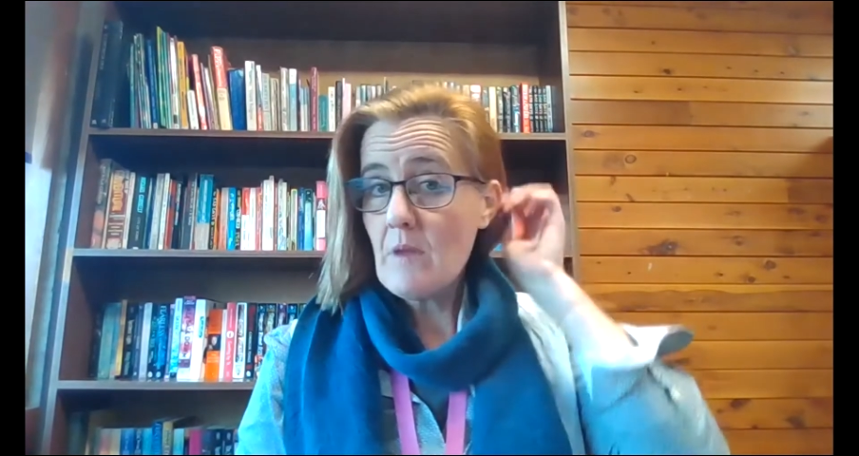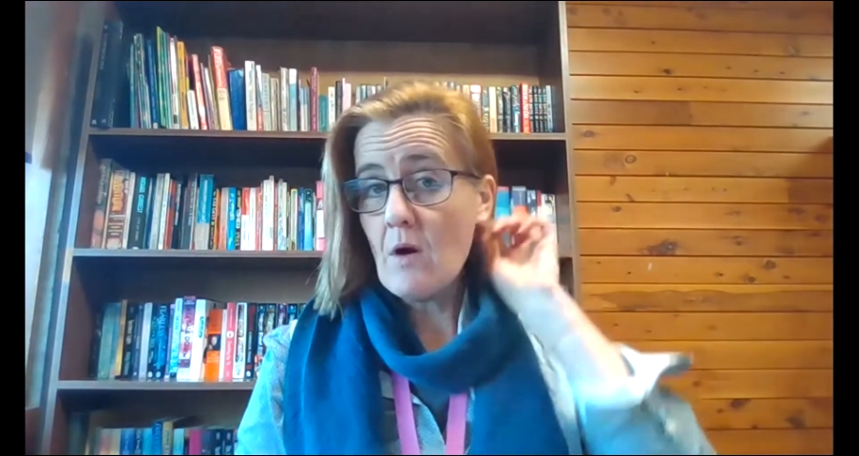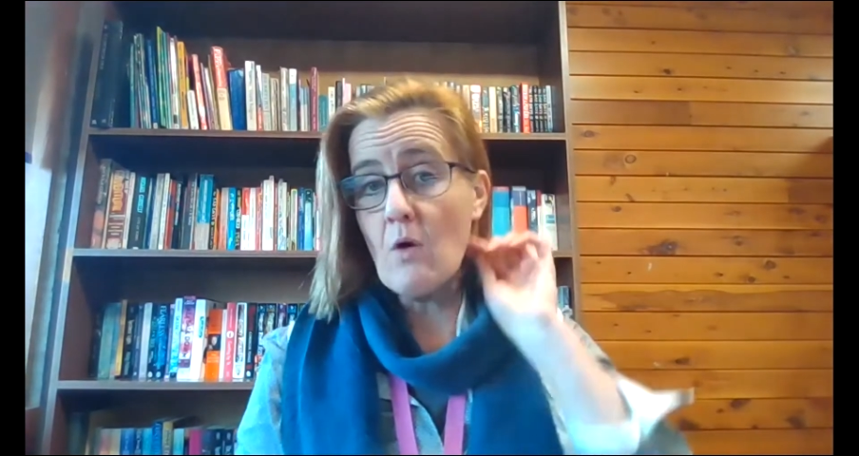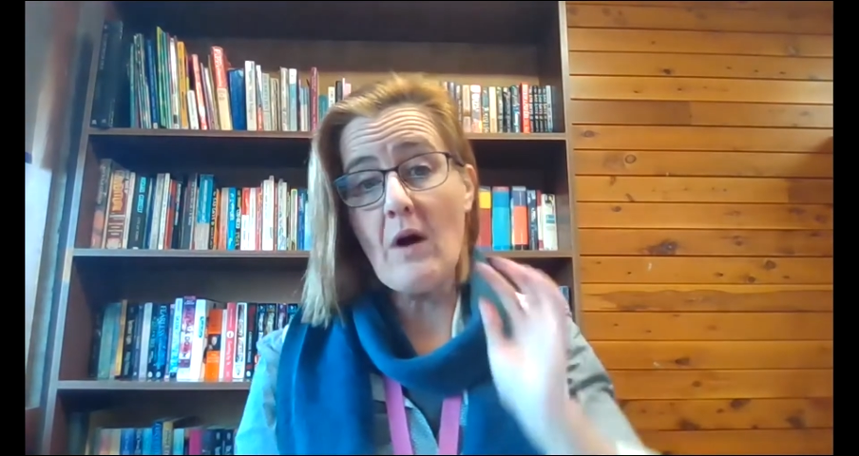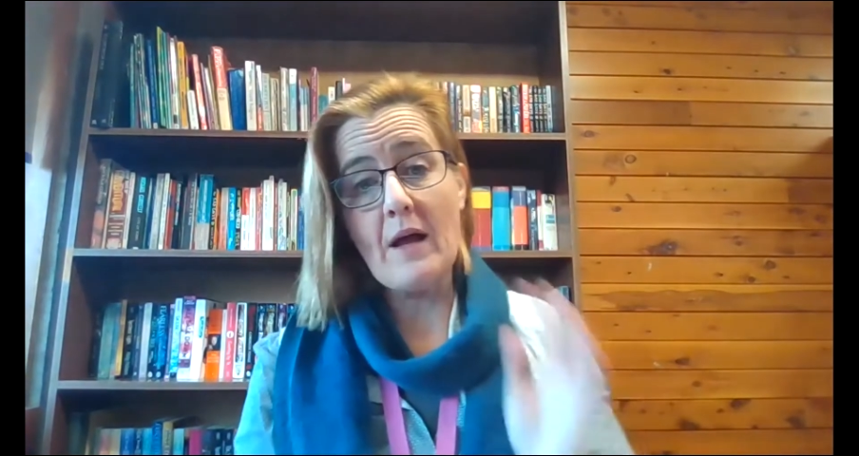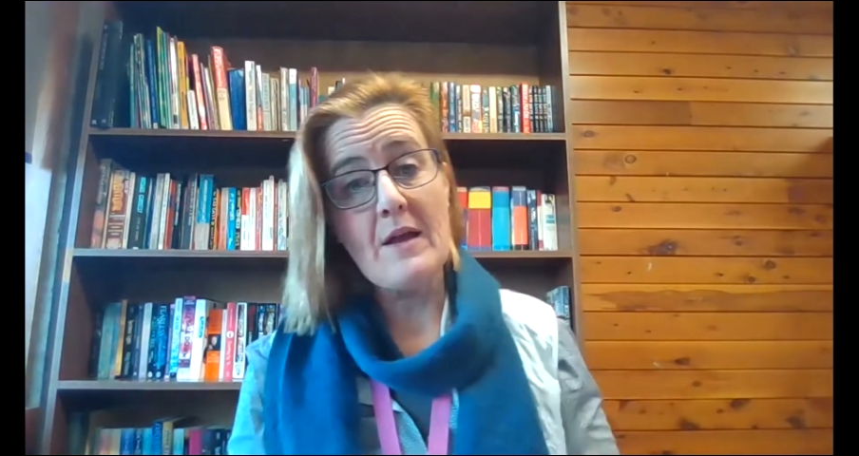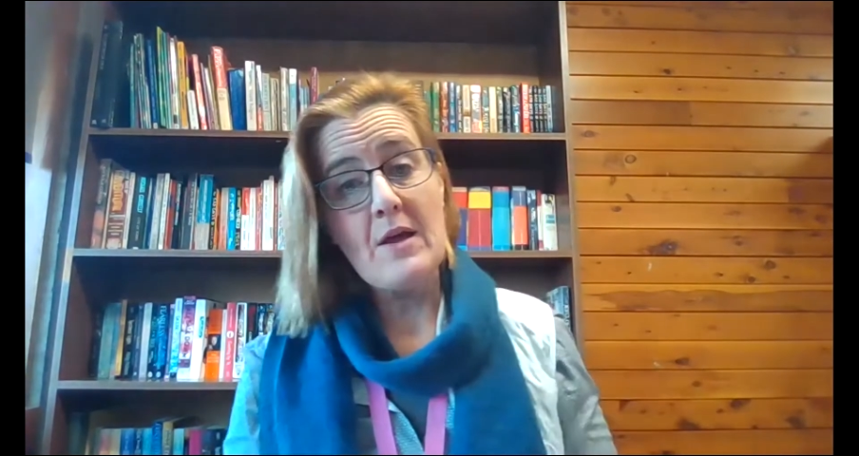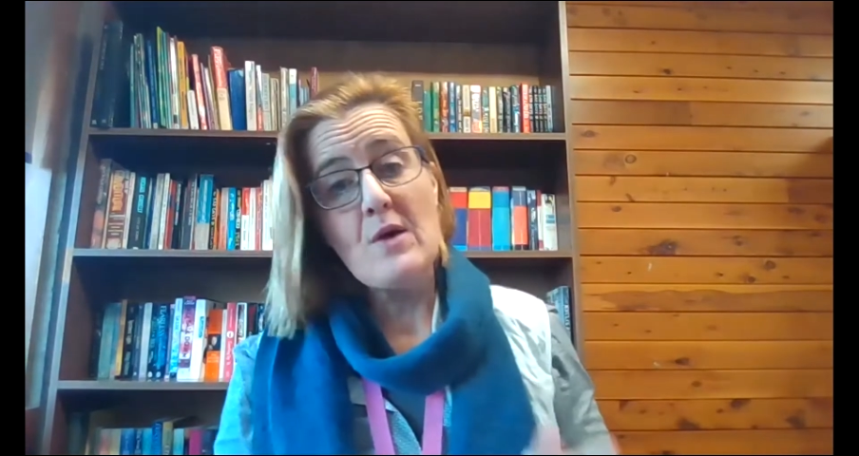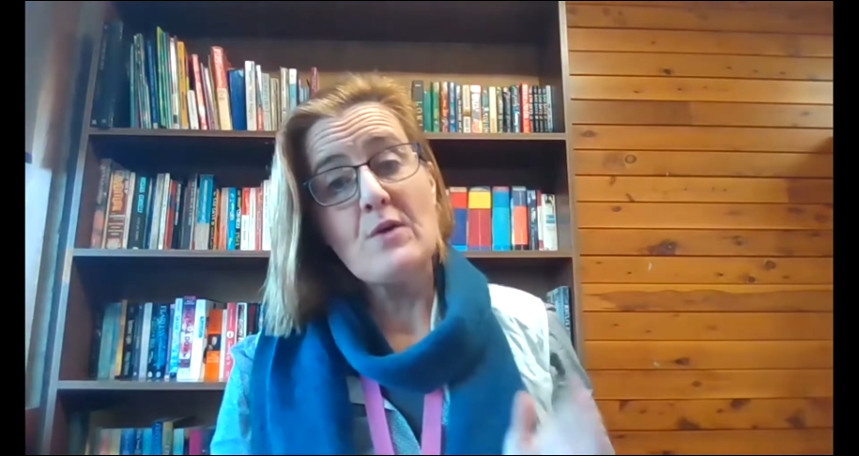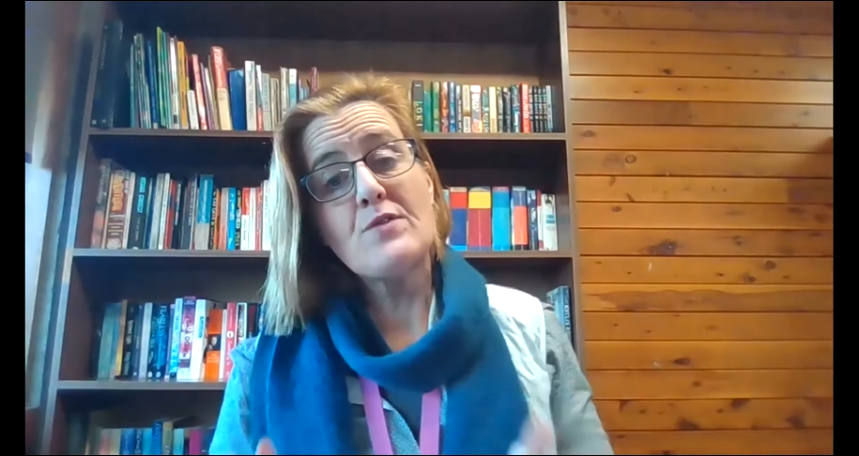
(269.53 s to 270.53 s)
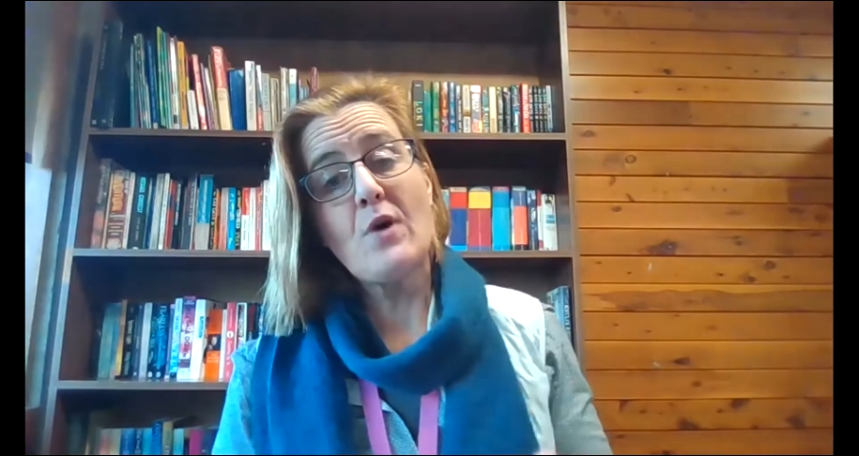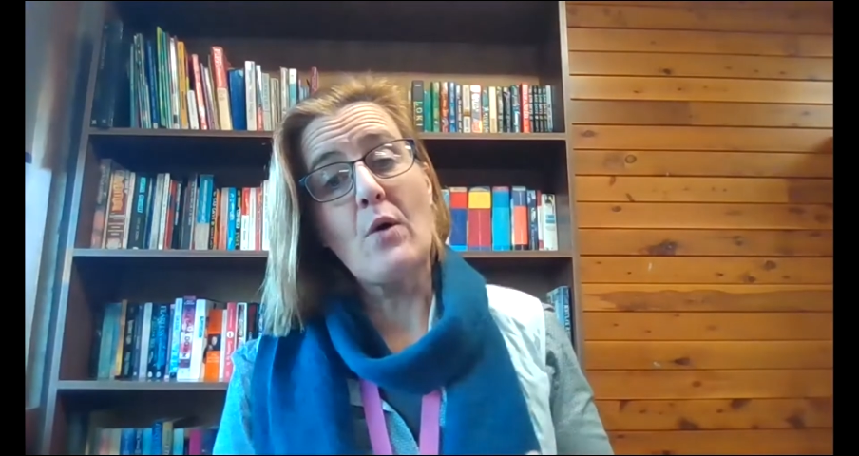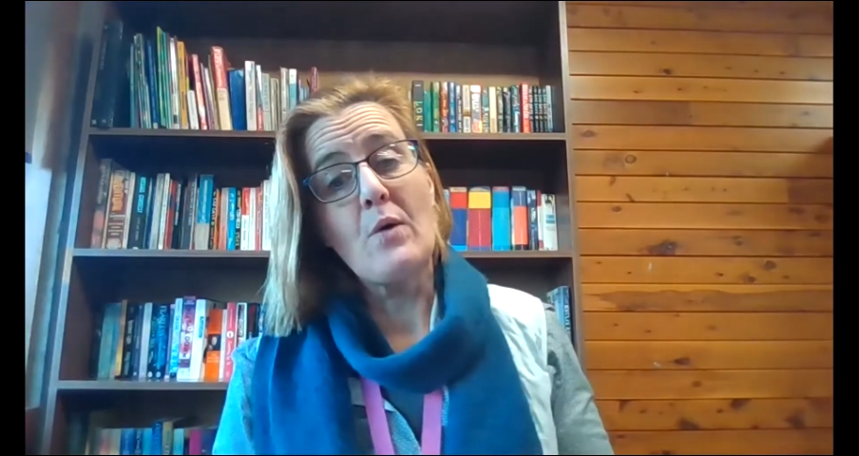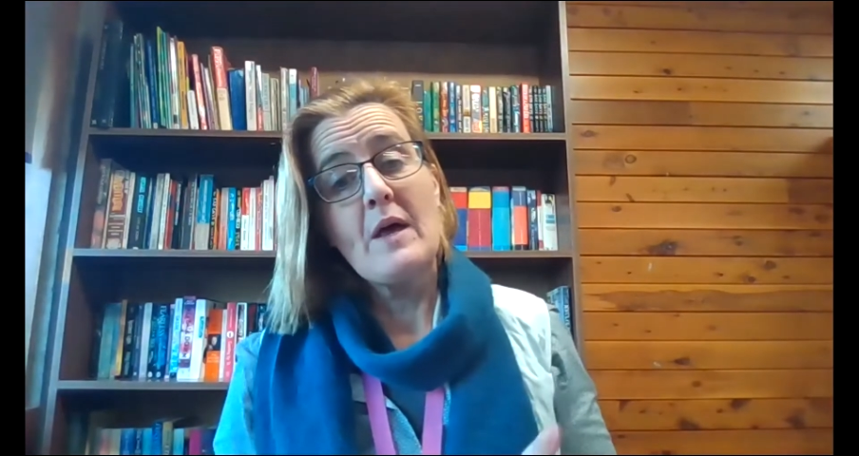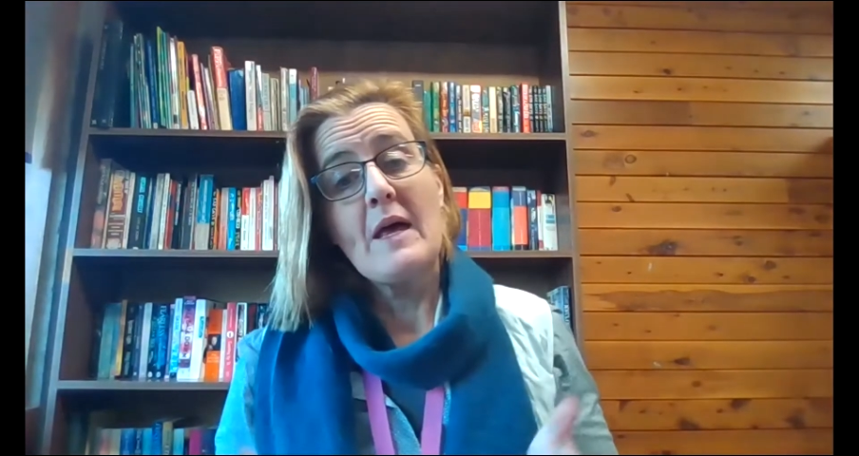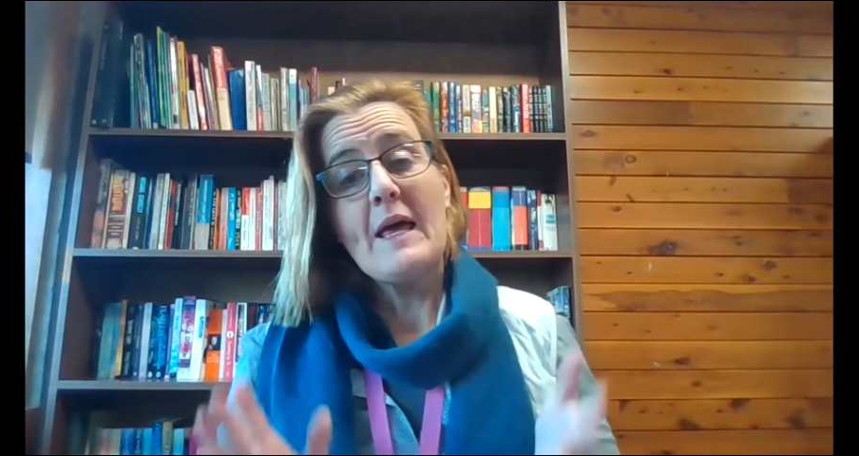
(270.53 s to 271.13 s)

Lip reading: All right, so